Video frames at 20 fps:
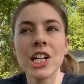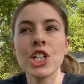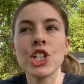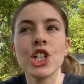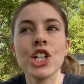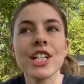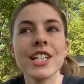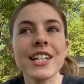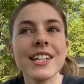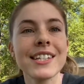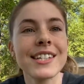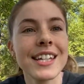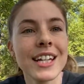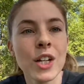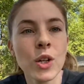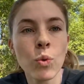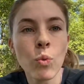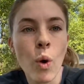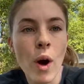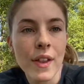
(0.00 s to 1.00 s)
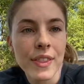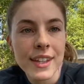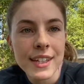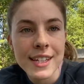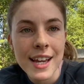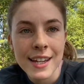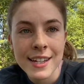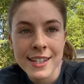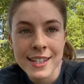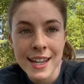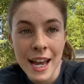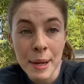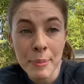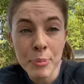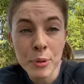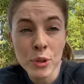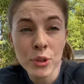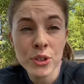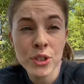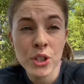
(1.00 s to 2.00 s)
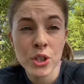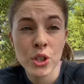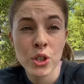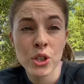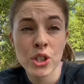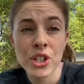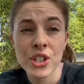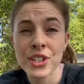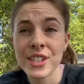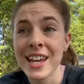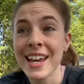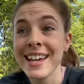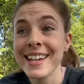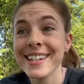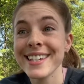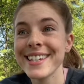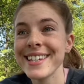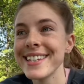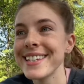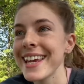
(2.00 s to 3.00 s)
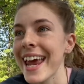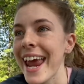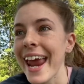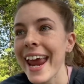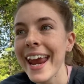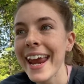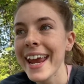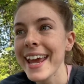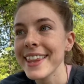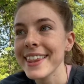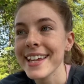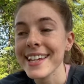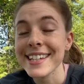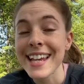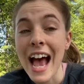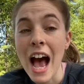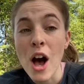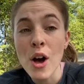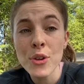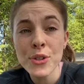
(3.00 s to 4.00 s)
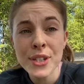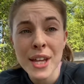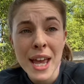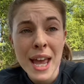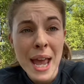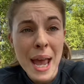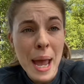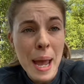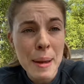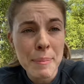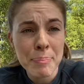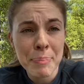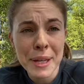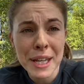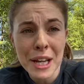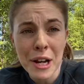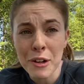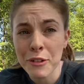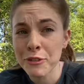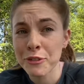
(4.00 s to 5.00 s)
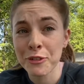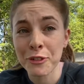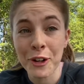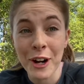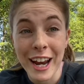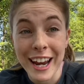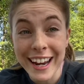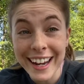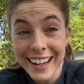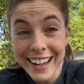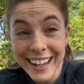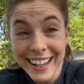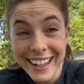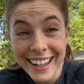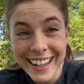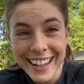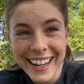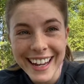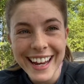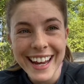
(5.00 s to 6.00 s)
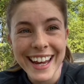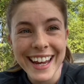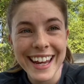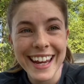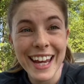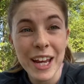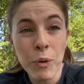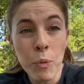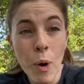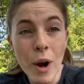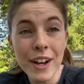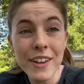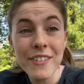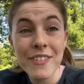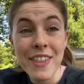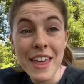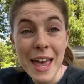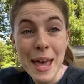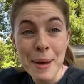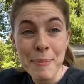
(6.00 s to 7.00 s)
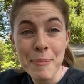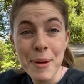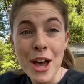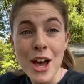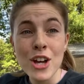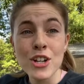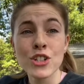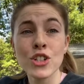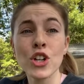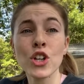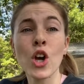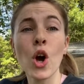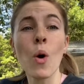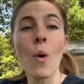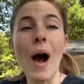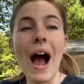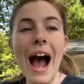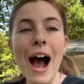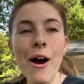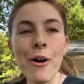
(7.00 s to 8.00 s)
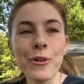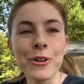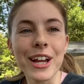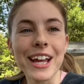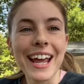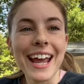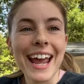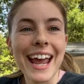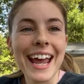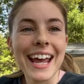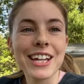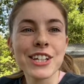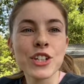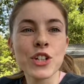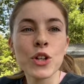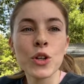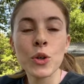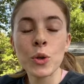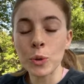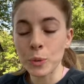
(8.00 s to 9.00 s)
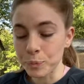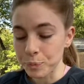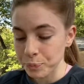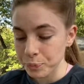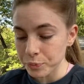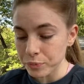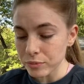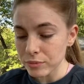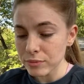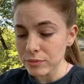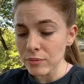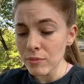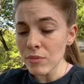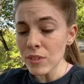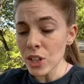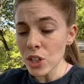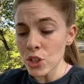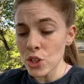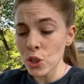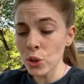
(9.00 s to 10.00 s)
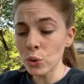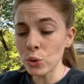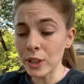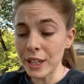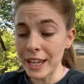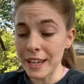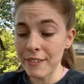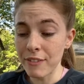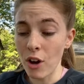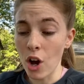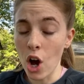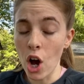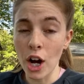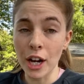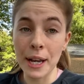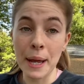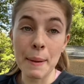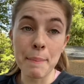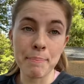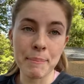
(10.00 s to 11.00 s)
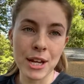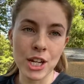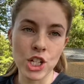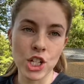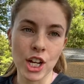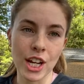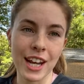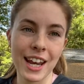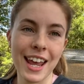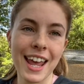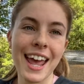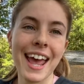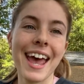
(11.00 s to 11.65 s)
Jesus didn't want the disciples to just stay in this house and be afraid. He wanted them to go out and to live on mission.